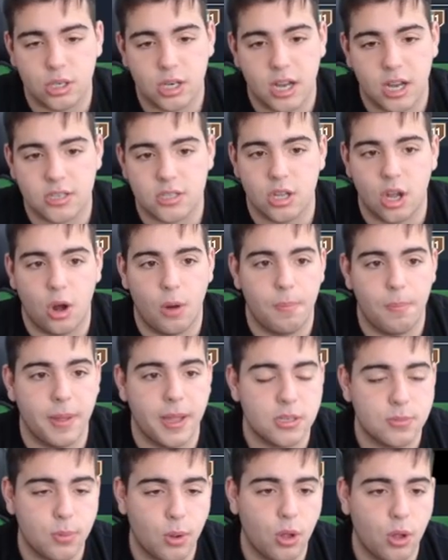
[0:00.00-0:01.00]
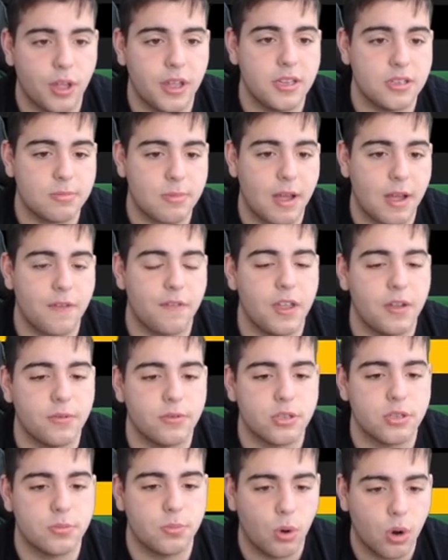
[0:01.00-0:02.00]
you guys know, baseball is my
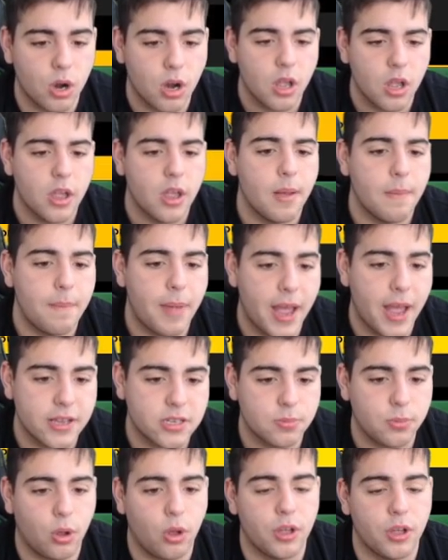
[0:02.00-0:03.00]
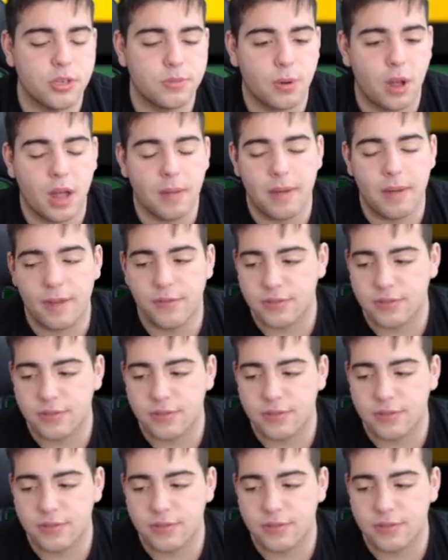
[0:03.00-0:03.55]
favorite sport. Basketball is probably my